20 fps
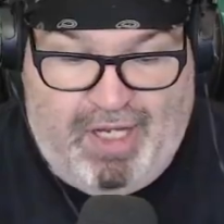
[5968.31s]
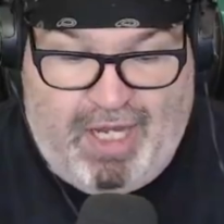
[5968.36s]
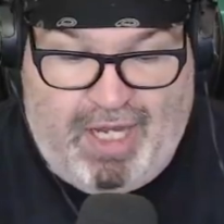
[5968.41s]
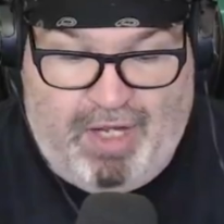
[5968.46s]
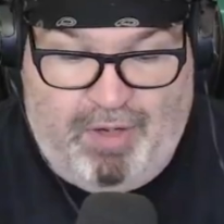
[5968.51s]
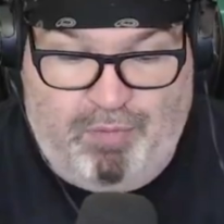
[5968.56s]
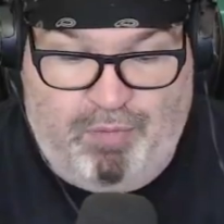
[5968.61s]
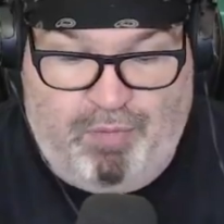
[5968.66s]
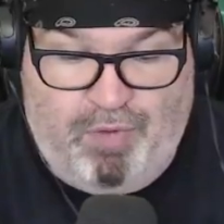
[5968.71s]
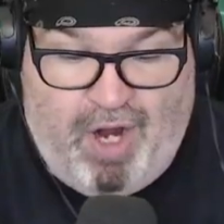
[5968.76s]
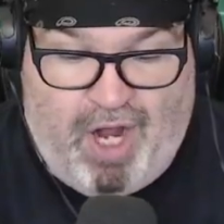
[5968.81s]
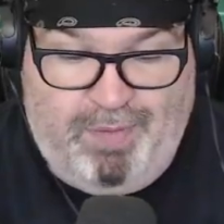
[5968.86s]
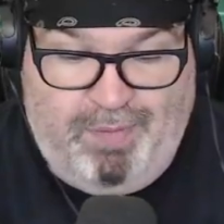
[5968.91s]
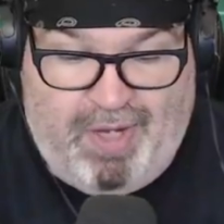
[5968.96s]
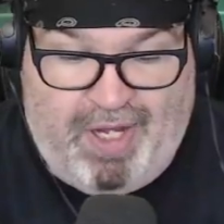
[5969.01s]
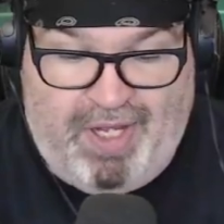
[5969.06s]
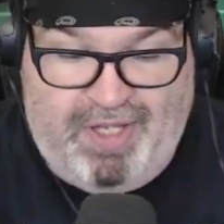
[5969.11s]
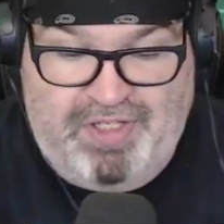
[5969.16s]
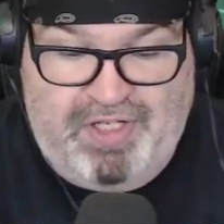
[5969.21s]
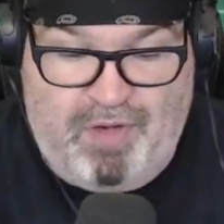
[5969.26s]

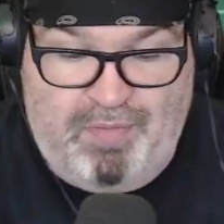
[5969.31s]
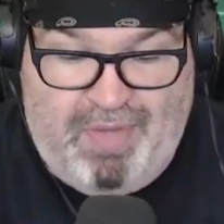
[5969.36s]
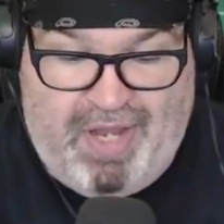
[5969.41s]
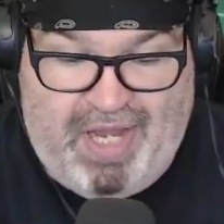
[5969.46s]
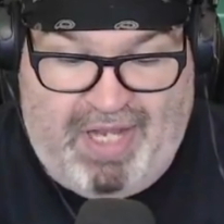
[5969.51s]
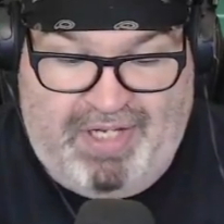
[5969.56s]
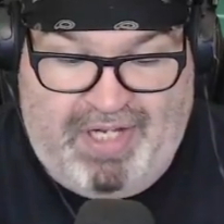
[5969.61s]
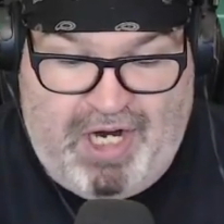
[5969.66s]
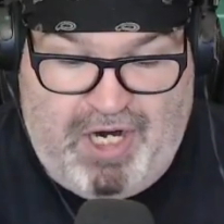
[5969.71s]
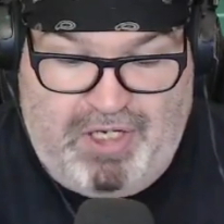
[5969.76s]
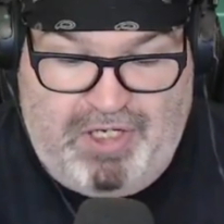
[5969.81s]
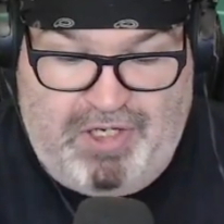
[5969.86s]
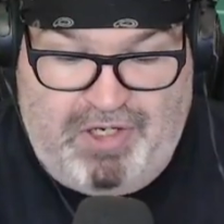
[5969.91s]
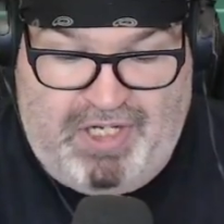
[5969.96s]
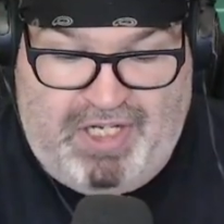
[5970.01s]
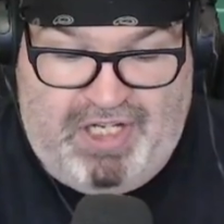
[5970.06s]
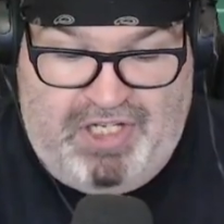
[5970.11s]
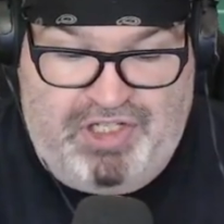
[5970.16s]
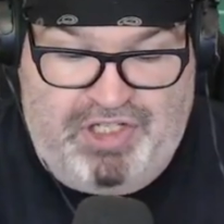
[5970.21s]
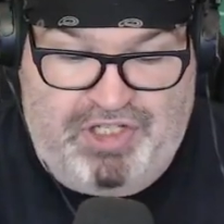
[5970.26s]
Ranma is our main character.
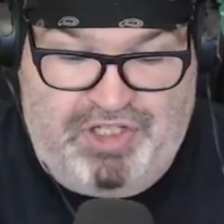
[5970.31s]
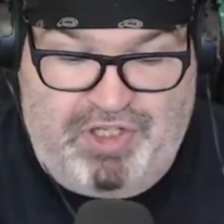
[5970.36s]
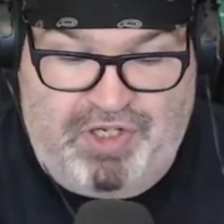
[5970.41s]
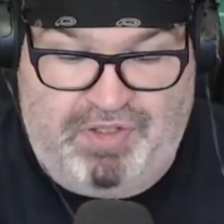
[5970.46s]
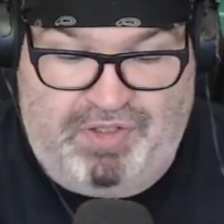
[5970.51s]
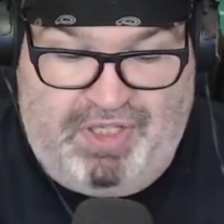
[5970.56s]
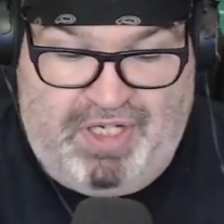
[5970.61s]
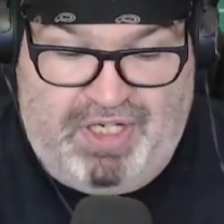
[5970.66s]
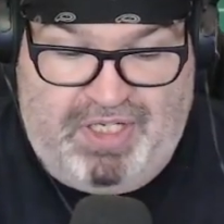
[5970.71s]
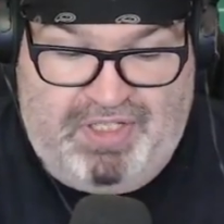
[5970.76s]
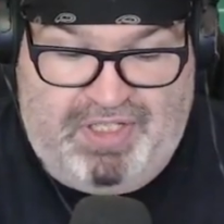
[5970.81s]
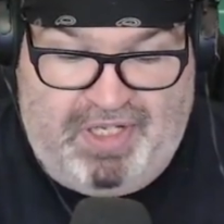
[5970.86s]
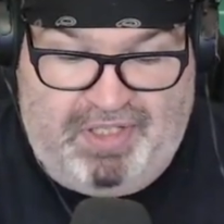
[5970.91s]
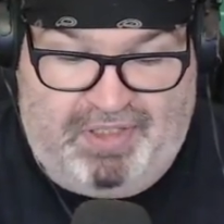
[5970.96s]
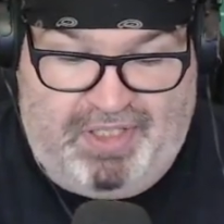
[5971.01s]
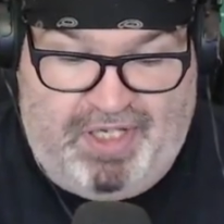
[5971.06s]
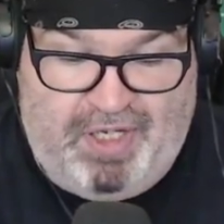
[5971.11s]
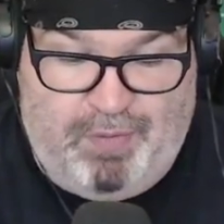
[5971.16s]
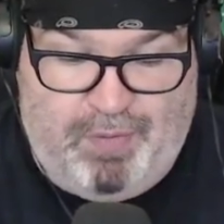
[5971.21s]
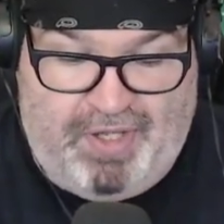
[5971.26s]
He's certainly
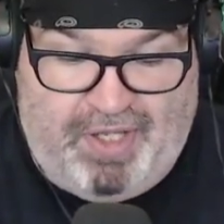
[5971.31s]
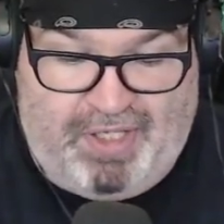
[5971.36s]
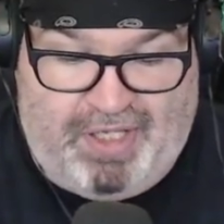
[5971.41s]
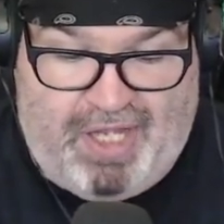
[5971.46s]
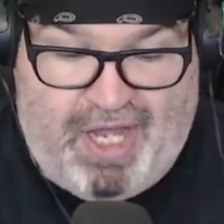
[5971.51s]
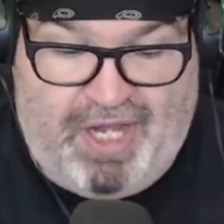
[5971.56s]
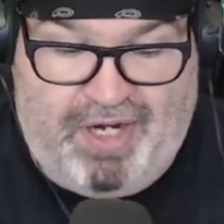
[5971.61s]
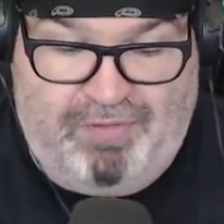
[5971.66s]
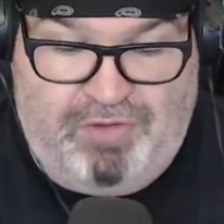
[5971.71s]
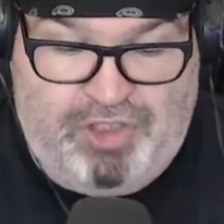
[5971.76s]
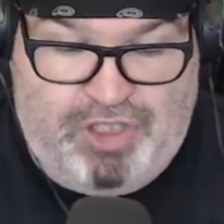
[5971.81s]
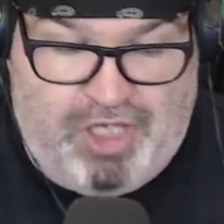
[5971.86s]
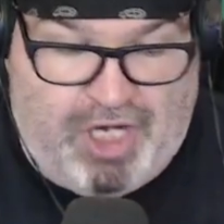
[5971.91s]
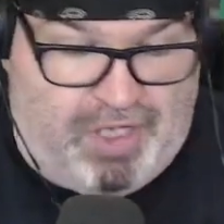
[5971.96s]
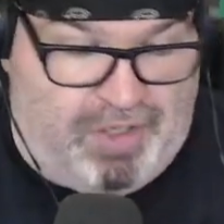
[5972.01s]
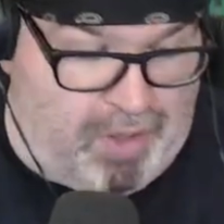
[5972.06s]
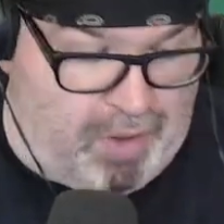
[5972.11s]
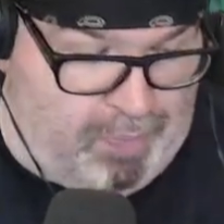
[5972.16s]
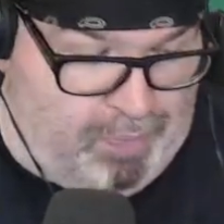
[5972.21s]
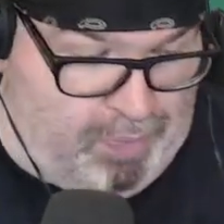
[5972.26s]
dealing with a lot of
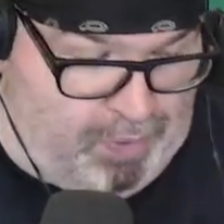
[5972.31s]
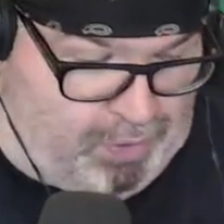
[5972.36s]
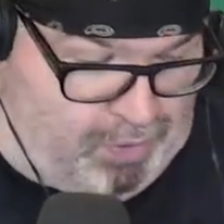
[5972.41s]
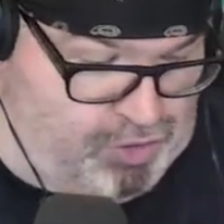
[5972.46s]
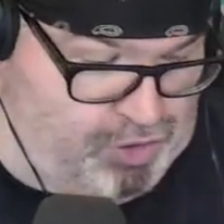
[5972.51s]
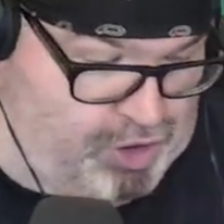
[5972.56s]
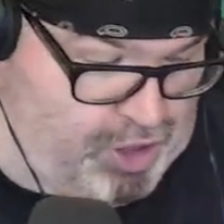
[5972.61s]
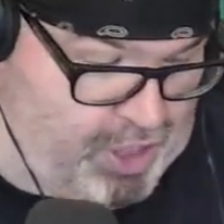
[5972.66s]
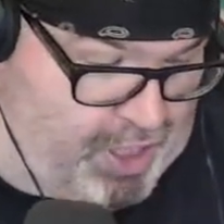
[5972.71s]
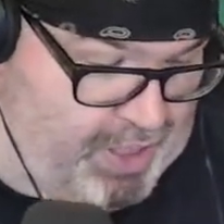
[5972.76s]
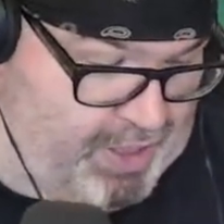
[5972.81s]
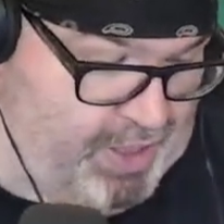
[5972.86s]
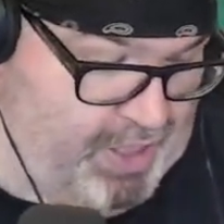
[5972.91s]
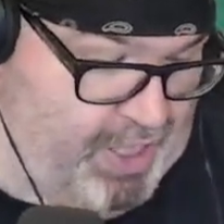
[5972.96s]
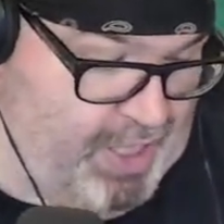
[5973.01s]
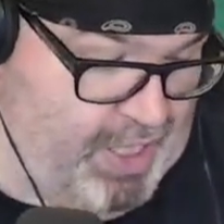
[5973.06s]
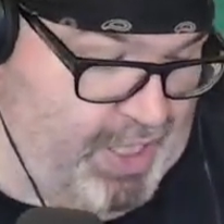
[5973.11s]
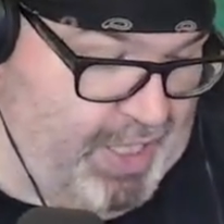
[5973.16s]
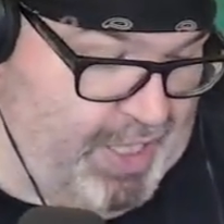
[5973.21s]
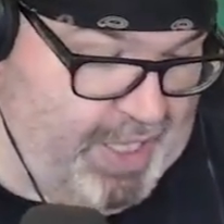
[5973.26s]
gender bullshit
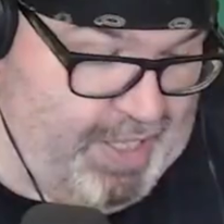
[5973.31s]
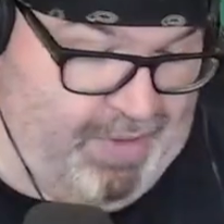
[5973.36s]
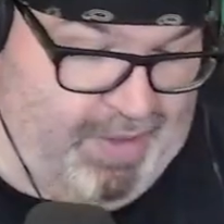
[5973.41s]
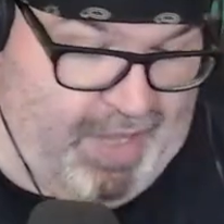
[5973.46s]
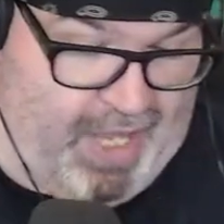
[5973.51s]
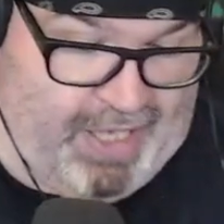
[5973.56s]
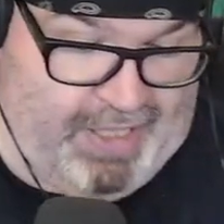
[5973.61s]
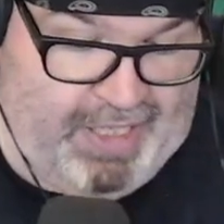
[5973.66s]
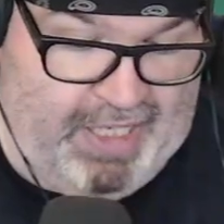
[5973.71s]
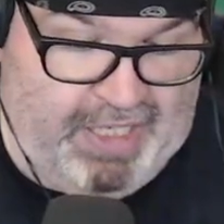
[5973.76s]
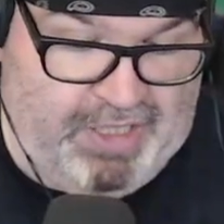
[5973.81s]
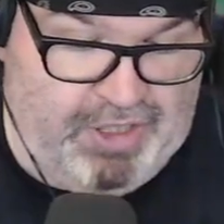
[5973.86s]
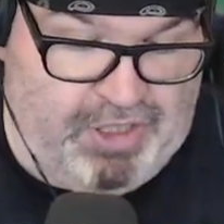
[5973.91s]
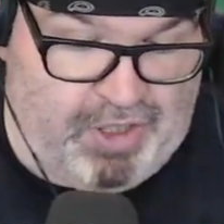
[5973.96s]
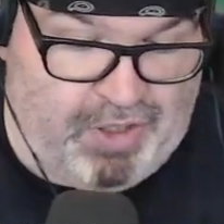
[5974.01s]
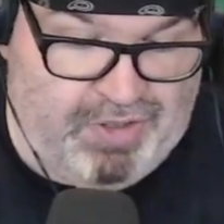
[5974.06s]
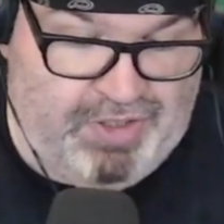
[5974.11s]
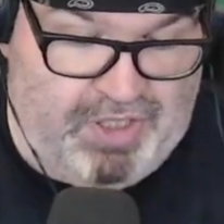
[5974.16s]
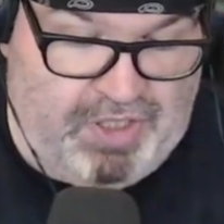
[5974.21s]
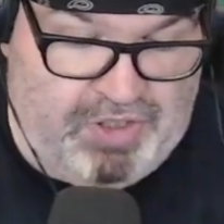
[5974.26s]
in that he
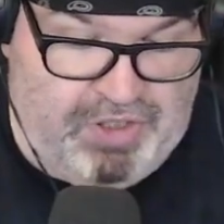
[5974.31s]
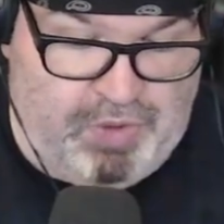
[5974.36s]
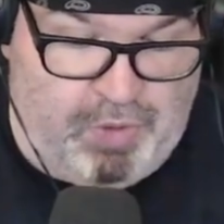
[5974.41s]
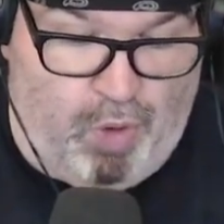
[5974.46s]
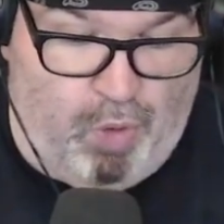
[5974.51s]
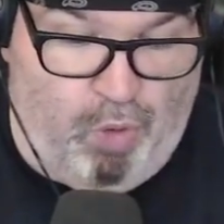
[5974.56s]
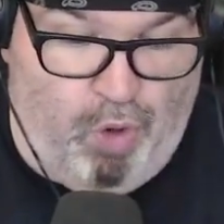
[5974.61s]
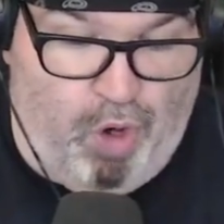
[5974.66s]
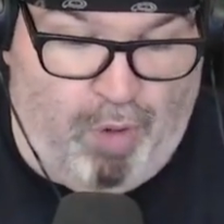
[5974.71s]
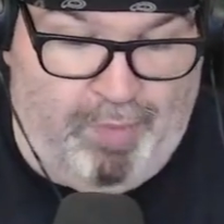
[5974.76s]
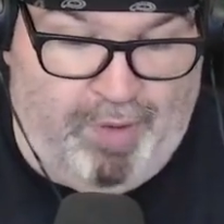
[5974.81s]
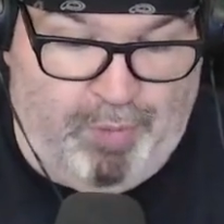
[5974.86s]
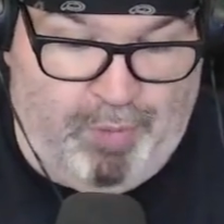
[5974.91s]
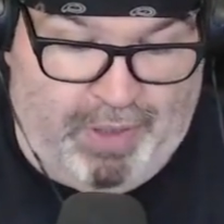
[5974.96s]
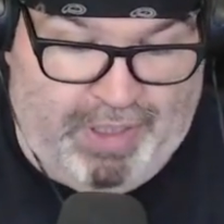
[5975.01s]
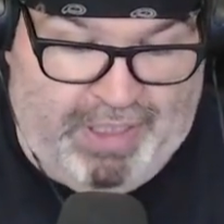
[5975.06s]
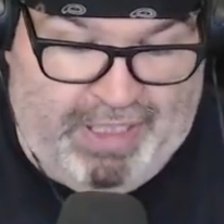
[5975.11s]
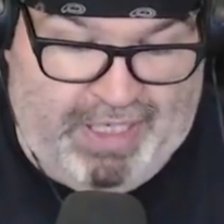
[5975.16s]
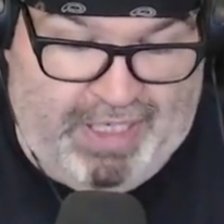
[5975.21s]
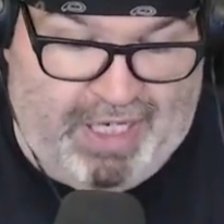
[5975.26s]
turns into a woman
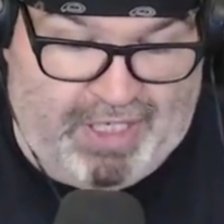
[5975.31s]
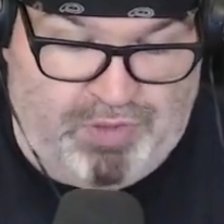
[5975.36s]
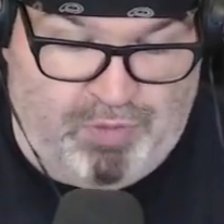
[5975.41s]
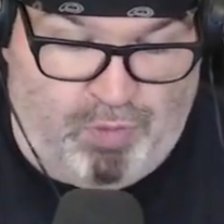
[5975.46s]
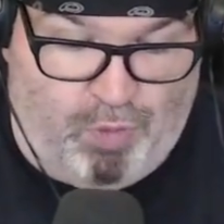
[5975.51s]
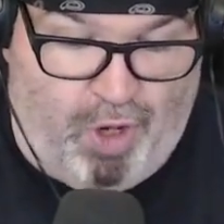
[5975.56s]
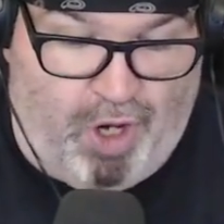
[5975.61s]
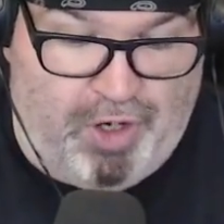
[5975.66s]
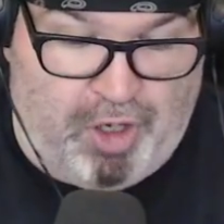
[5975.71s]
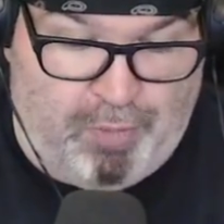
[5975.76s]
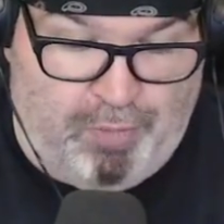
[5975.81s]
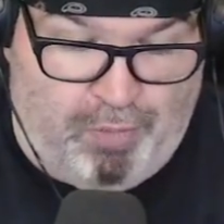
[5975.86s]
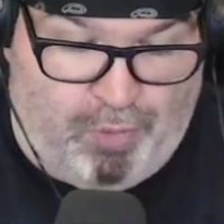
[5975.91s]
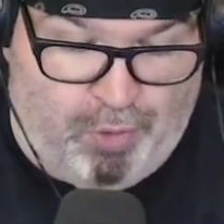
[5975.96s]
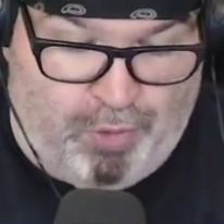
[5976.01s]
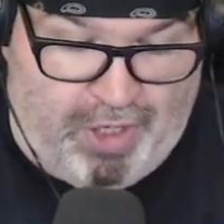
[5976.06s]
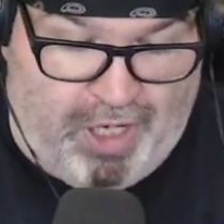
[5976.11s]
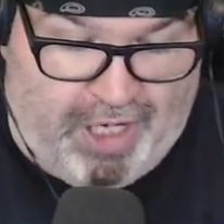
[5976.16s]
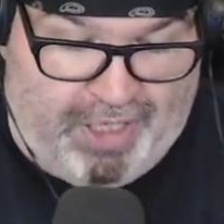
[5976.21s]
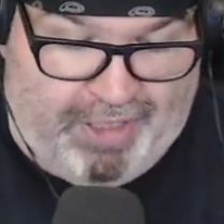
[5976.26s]
when he gets water
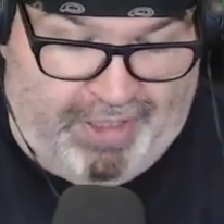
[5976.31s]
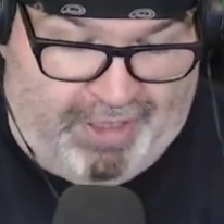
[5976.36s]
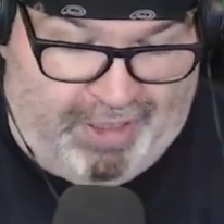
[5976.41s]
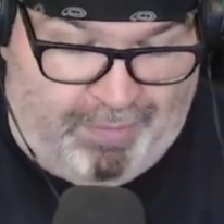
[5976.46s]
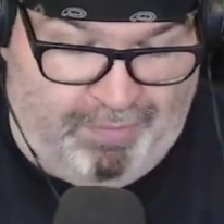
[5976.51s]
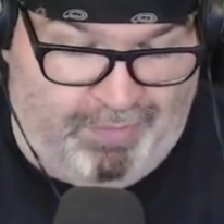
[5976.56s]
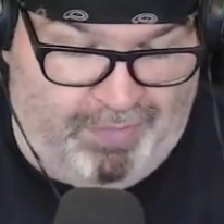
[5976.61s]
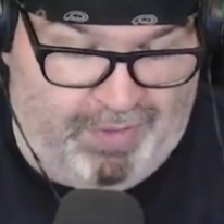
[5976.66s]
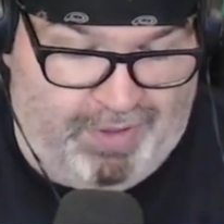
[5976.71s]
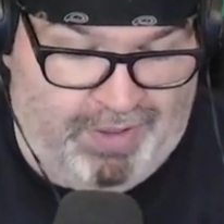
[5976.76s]
poured on him.